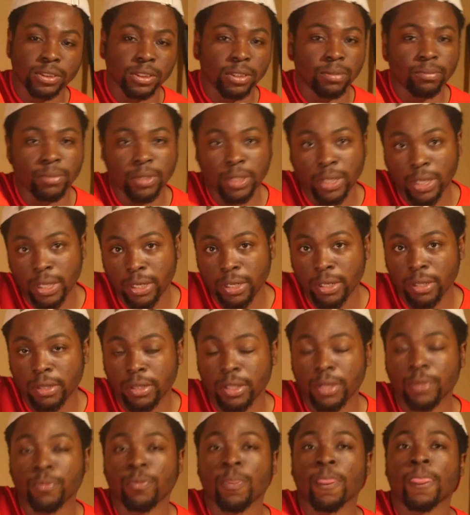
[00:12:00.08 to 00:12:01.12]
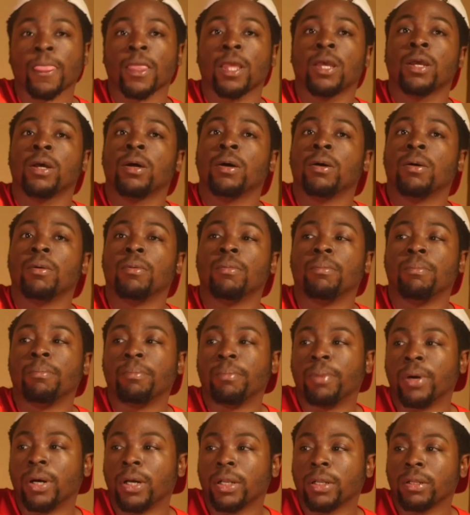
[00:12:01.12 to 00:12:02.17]
sent me anything,
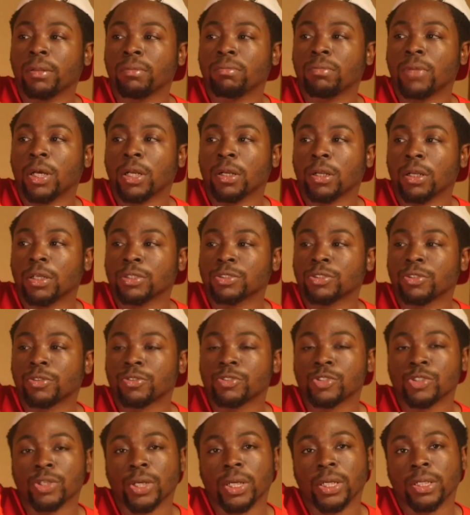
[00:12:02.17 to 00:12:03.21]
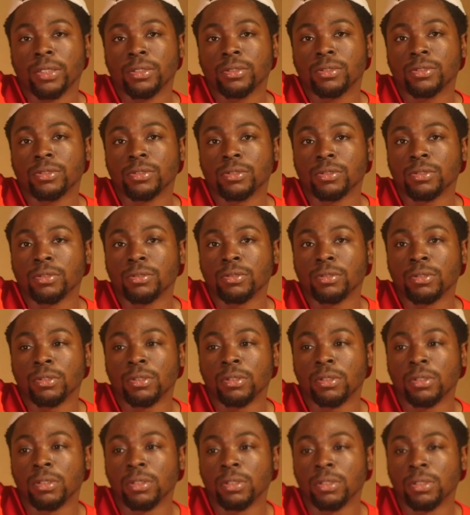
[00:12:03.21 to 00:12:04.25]
but not also trying to
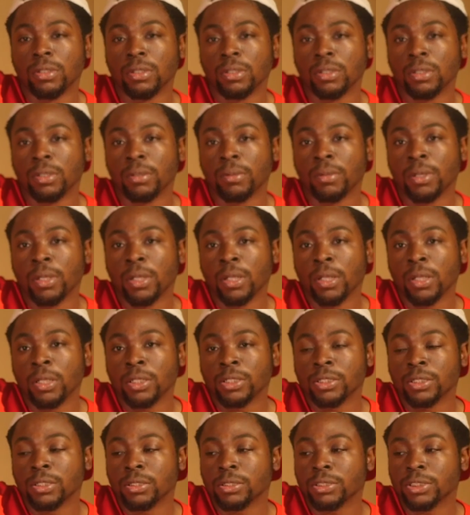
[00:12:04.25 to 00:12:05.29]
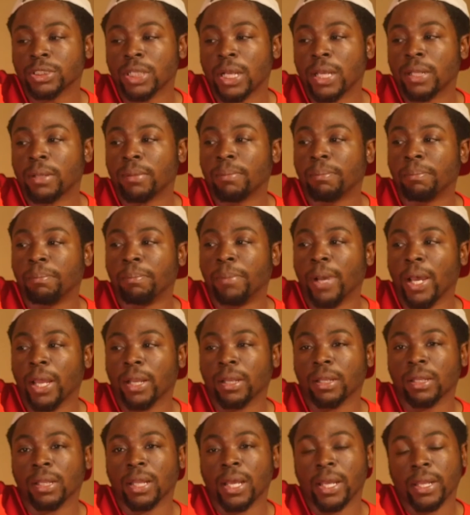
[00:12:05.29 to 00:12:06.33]
shine a
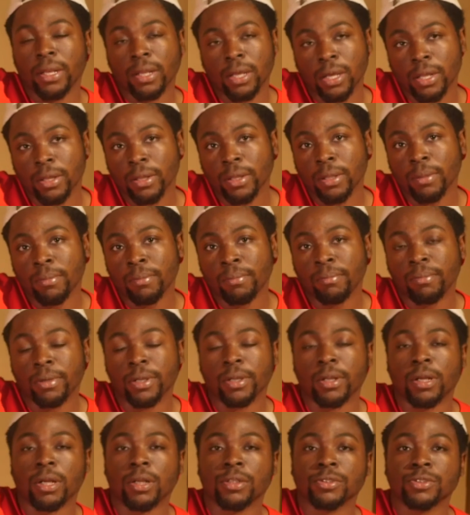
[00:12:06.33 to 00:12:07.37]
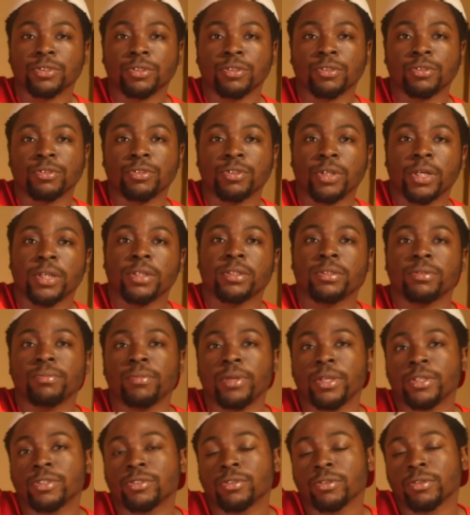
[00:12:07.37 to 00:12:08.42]
bad light on them, but also trying to
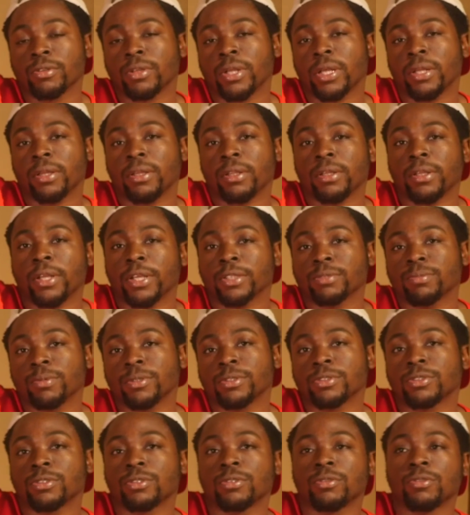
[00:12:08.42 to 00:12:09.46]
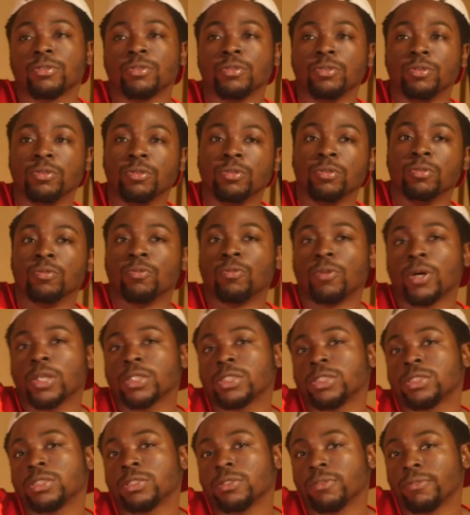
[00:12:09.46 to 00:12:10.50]
make sure that the next person who
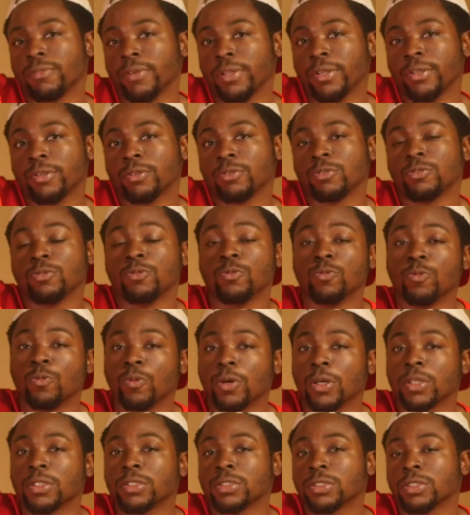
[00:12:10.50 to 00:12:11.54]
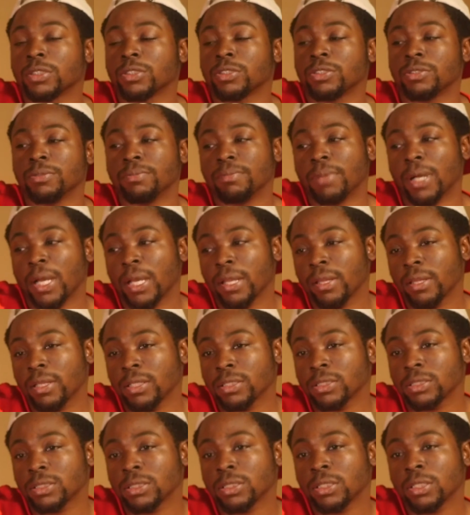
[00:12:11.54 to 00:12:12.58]
watches the video, who wants to buy
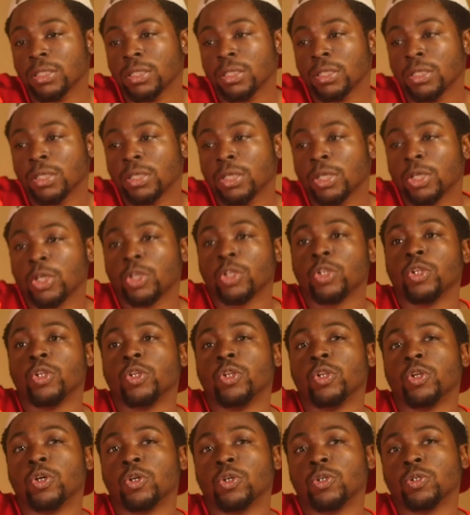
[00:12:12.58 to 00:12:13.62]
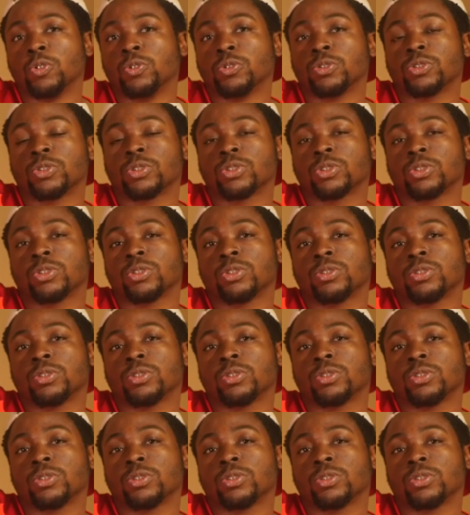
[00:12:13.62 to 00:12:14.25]
this, knows